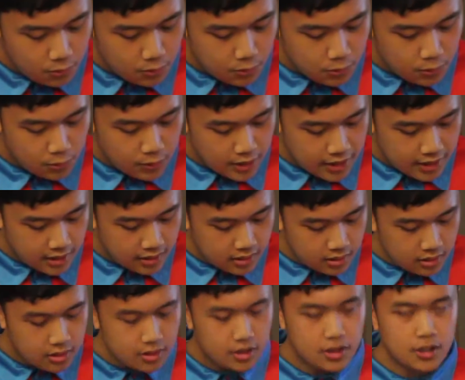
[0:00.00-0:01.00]

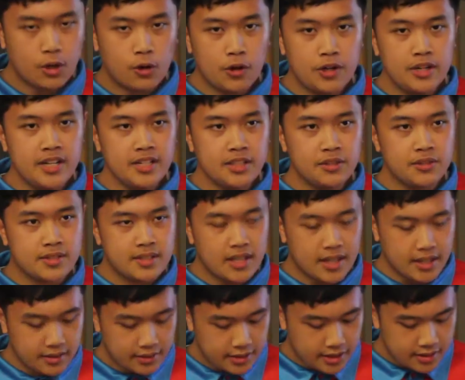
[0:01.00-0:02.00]
Well, according to
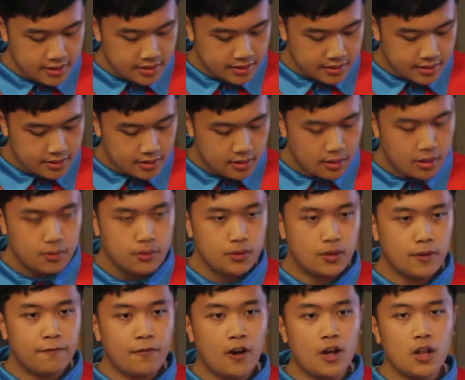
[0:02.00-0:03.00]
scientists,
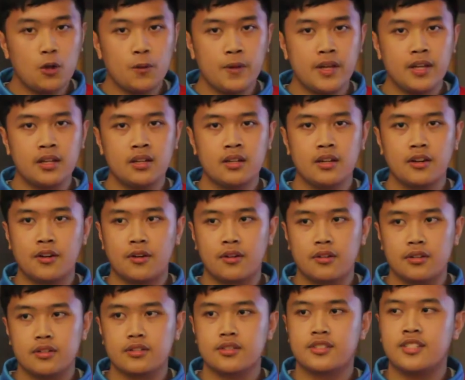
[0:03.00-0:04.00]
the following
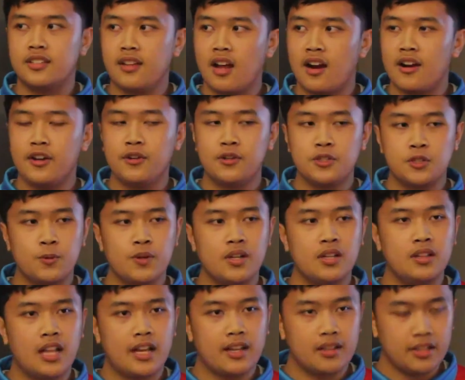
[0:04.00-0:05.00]
scenarios
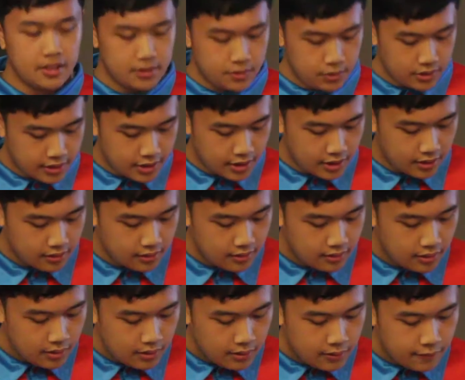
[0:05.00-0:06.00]
will likely to occur.
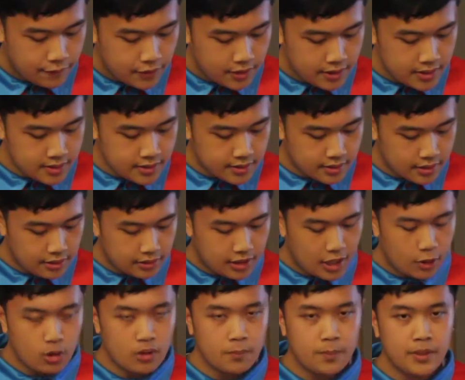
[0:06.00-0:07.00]
First,
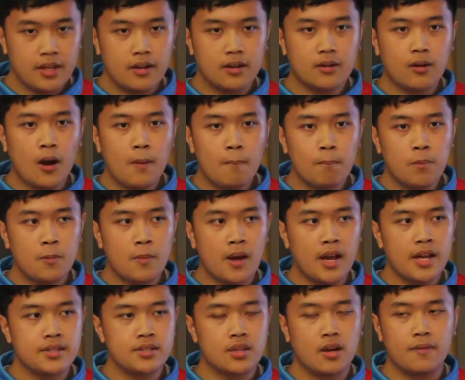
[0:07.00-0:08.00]
there will be a
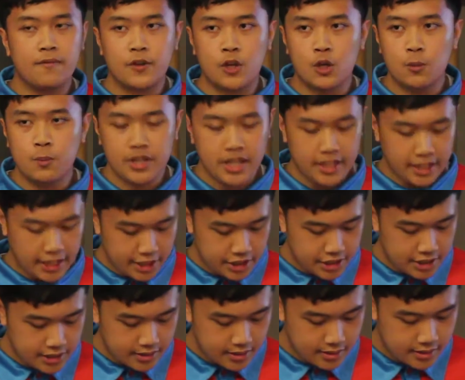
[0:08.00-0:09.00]
compromise of
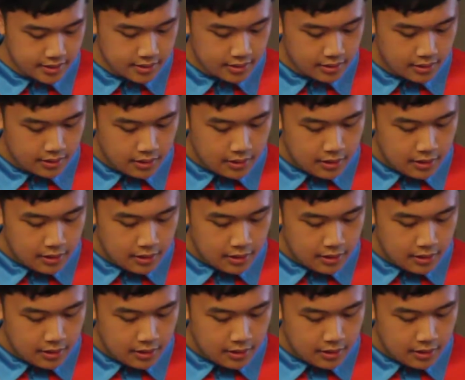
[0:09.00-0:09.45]
communications.